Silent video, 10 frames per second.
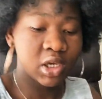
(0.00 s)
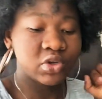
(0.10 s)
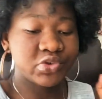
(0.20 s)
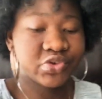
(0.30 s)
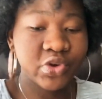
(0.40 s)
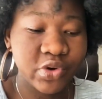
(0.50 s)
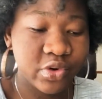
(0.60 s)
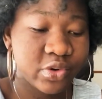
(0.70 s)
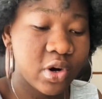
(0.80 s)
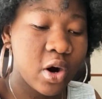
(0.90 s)

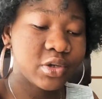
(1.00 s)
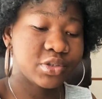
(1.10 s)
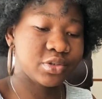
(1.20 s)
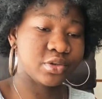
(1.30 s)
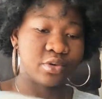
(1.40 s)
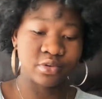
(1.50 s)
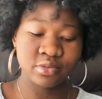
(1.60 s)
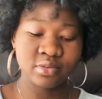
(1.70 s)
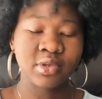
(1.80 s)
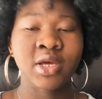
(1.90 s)
So, also,
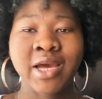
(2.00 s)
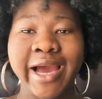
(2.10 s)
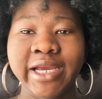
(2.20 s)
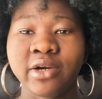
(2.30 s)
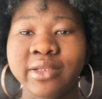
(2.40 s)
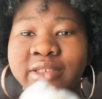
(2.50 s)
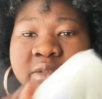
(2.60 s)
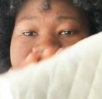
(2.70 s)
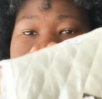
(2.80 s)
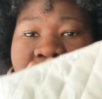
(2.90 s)
I got this
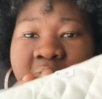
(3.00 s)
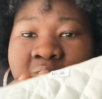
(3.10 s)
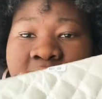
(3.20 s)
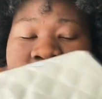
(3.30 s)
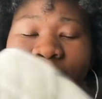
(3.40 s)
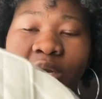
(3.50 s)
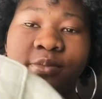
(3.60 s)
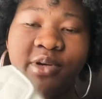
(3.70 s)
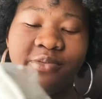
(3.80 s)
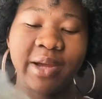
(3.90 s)
baby that
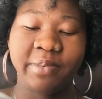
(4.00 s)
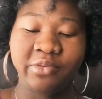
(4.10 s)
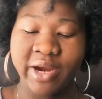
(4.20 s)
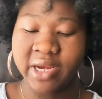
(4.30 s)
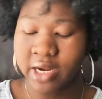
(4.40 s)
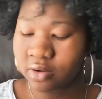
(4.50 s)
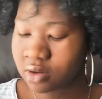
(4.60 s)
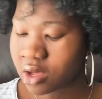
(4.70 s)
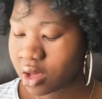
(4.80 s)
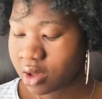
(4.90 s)
we're wrapping right now.
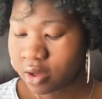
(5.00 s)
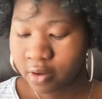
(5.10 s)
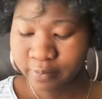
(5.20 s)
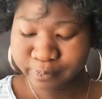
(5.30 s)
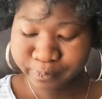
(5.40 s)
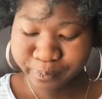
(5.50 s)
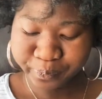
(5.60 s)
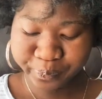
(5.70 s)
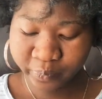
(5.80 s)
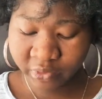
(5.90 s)

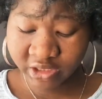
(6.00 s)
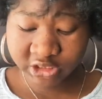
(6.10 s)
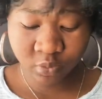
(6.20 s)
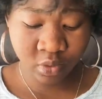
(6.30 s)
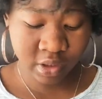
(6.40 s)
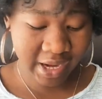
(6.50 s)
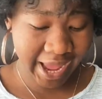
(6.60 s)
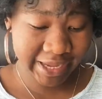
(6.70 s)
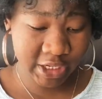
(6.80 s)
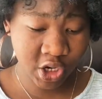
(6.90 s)
This one
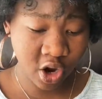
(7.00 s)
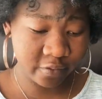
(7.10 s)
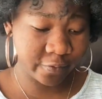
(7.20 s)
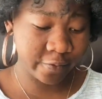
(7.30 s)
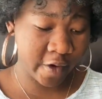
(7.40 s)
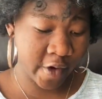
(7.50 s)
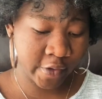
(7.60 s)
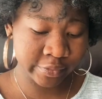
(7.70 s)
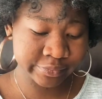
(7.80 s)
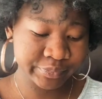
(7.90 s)
I got
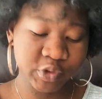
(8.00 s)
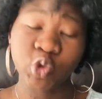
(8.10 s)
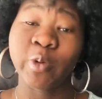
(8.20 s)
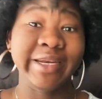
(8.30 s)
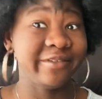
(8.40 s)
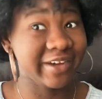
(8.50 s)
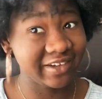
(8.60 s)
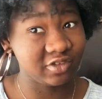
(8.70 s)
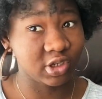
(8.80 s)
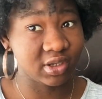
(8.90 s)
for $25.